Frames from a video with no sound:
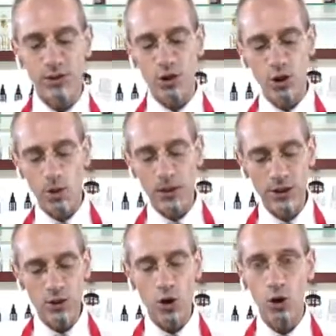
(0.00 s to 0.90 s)
So normally
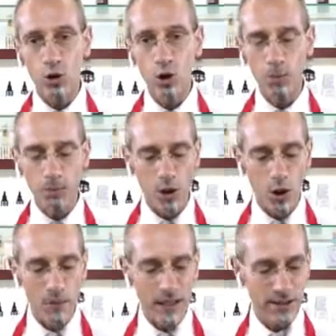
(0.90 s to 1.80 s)
it's called coupe
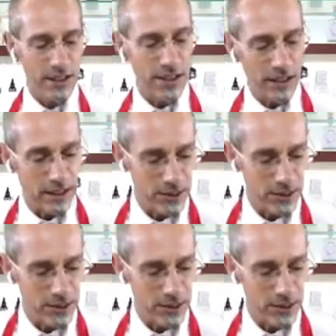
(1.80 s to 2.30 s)
or martini.